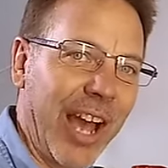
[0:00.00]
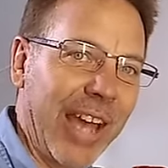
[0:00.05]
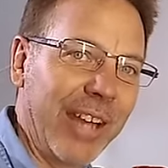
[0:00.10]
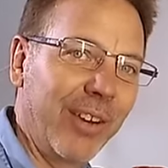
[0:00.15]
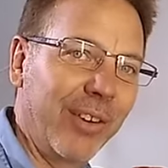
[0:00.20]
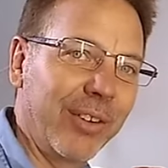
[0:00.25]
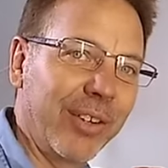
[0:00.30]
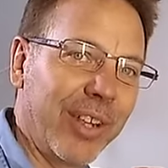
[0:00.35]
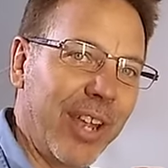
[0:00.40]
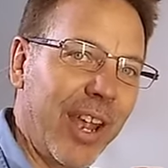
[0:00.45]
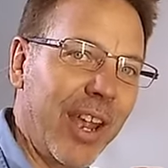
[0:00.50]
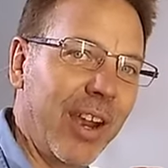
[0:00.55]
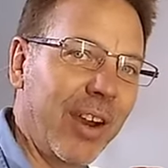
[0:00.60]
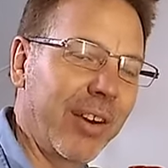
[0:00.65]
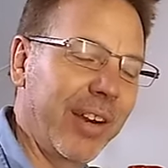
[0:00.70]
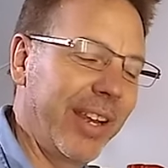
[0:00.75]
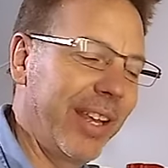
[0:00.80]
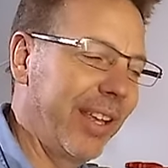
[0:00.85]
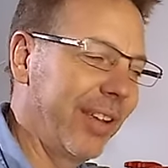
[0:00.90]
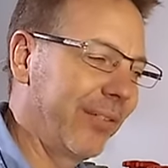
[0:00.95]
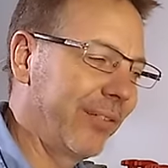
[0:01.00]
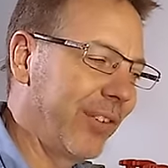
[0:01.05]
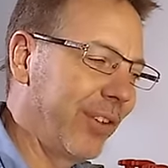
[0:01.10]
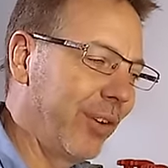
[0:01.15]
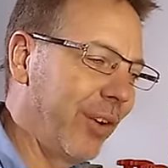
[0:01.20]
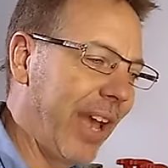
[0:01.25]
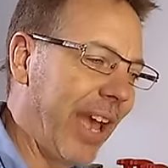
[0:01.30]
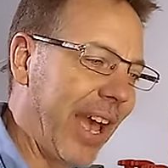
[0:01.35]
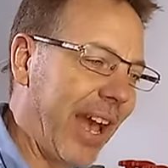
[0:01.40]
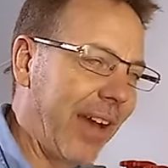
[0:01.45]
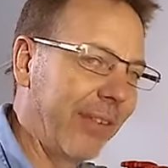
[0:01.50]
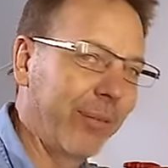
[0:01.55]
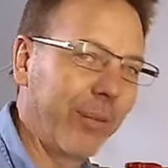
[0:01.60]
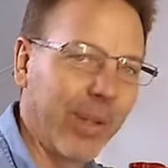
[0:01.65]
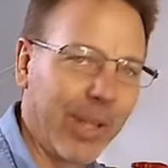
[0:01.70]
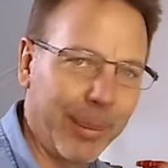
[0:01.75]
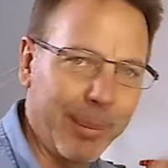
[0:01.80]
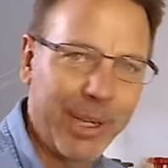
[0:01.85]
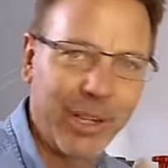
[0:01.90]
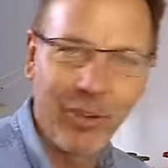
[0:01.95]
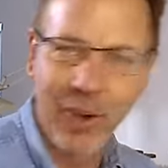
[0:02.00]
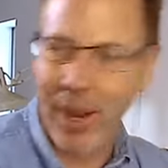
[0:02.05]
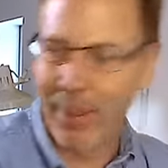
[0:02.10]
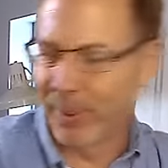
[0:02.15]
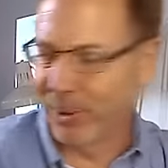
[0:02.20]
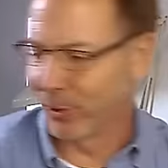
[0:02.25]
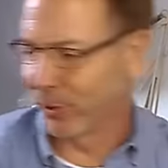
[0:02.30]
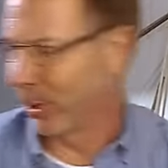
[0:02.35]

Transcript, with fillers: I don't care if you have, well, let me grab a